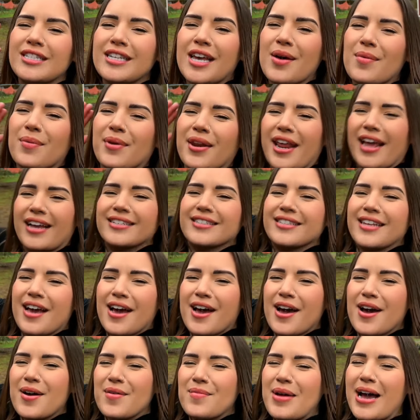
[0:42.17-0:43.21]
up,
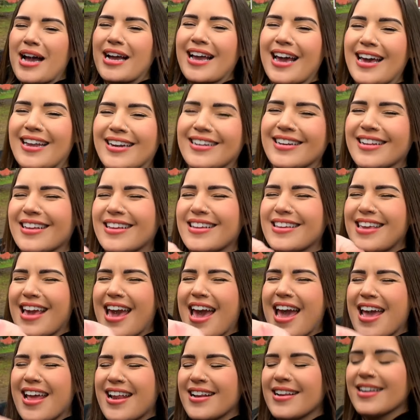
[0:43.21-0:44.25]
Raza? Back at it again.